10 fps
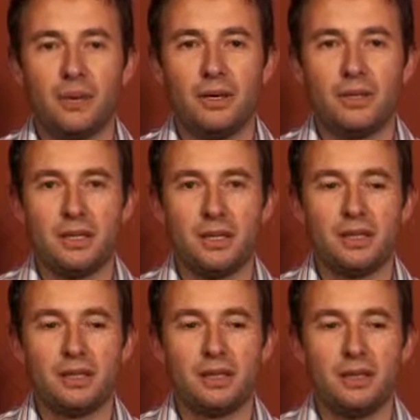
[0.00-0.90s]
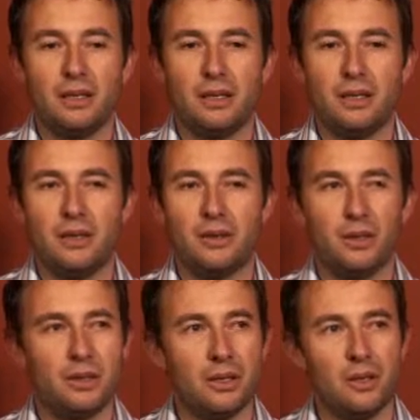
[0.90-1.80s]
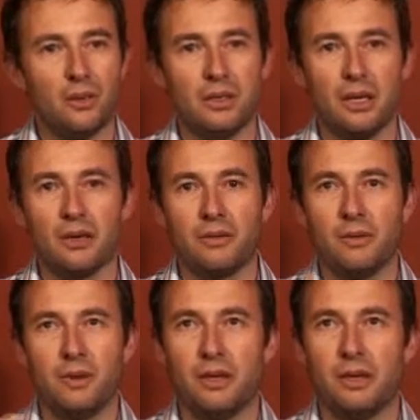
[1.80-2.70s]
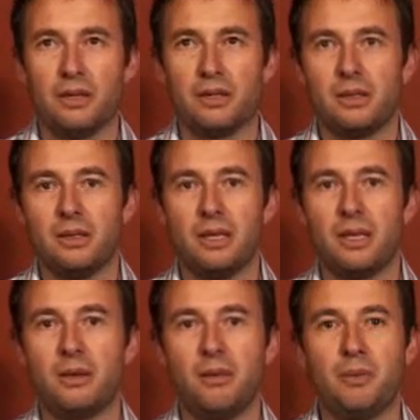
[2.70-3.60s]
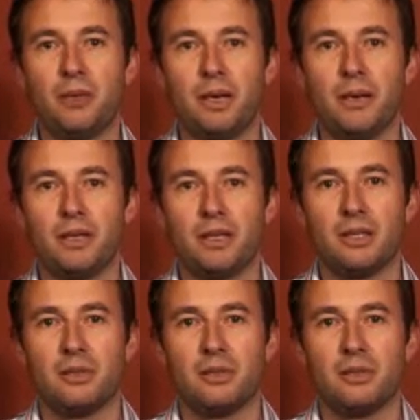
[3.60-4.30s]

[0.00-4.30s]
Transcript: In the process, looked also out of the windows, checking the people around us.